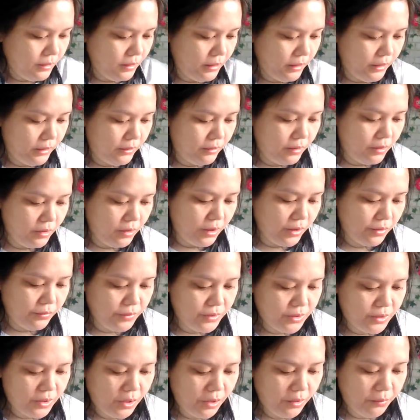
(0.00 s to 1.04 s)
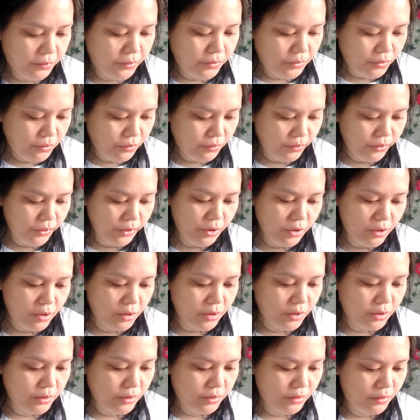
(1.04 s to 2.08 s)
And then I was able to work
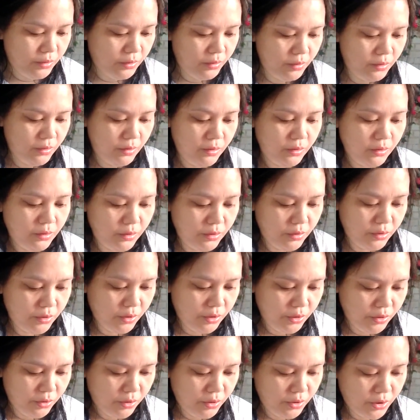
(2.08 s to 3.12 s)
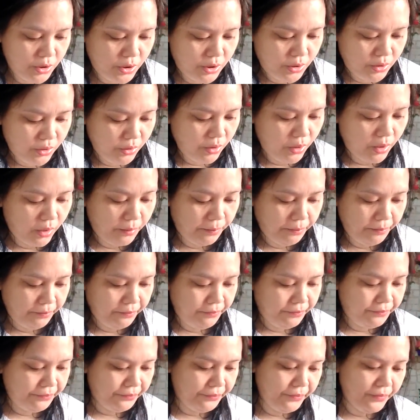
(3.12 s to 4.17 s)
on another strap,
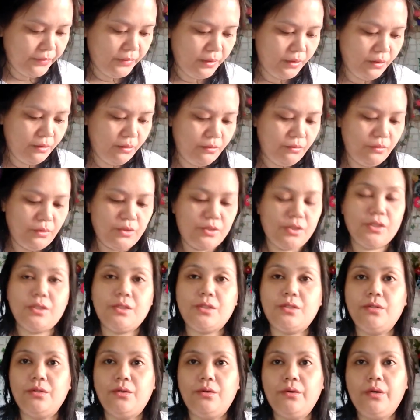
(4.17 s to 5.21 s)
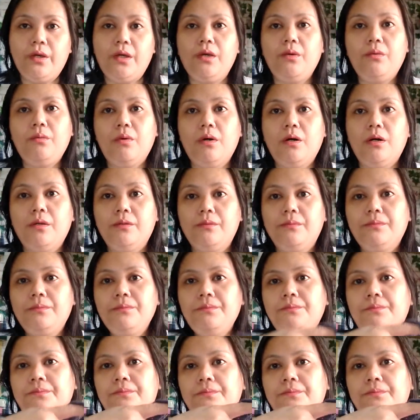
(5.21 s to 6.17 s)
which is the gray one.